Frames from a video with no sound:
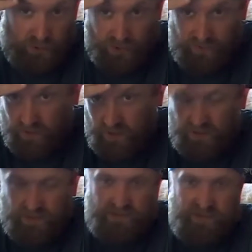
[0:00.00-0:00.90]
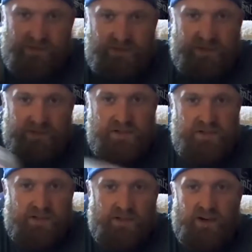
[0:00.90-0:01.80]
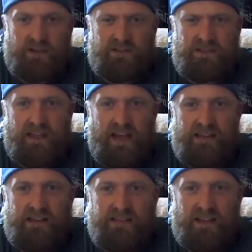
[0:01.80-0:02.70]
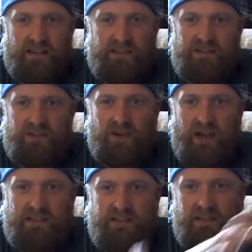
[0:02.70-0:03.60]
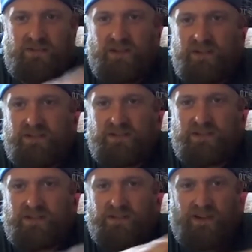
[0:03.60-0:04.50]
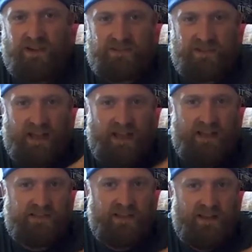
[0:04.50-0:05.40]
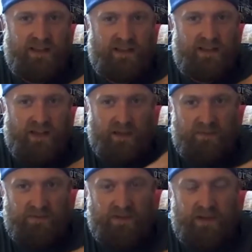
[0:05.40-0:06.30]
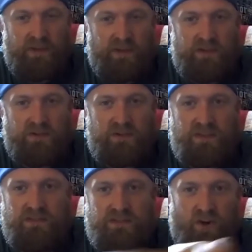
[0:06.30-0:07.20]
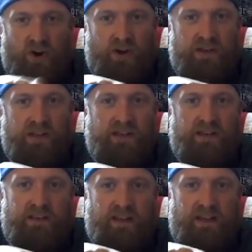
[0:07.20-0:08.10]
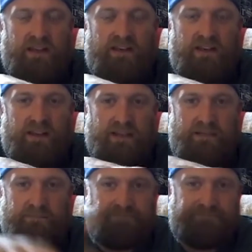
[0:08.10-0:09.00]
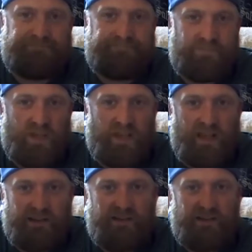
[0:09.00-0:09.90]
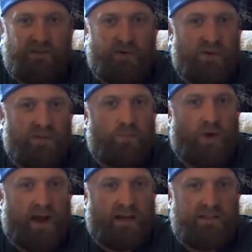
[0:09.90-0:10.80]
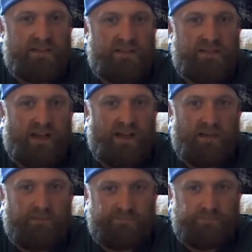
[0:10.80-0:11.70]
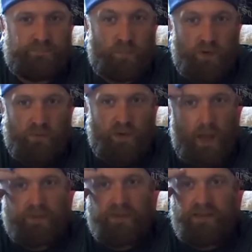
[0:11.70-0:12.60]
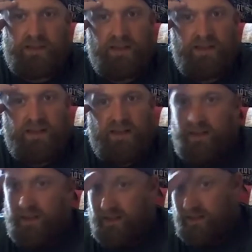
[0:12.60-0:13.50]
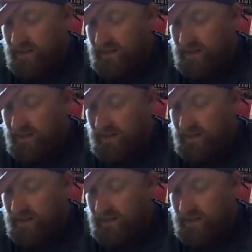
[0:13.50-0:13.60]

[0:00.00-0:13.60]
over the years, and he's transitioned to dogs and cats. And so as he transitioned into dogs and cats, the vet we use, he started in and began to grow his practice pretty rapidly. He